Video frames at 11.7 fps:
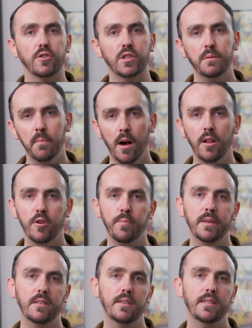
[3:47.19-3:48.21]
For smaller
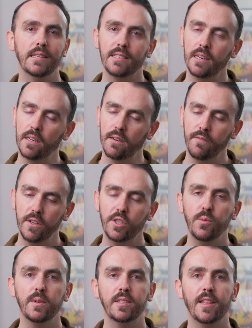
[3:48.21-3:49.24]
businesses and
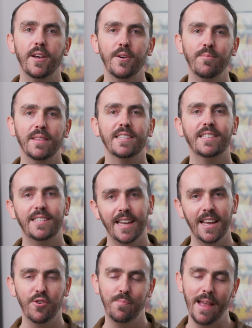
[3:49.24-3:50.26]
individuals though,
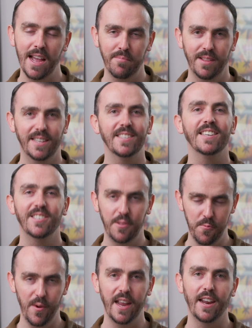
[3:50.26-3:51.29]
standard Backblaze is
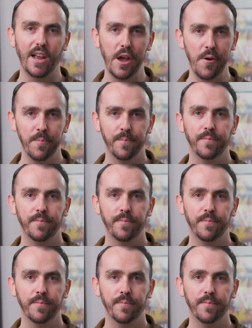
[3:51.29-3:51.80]
the way to go.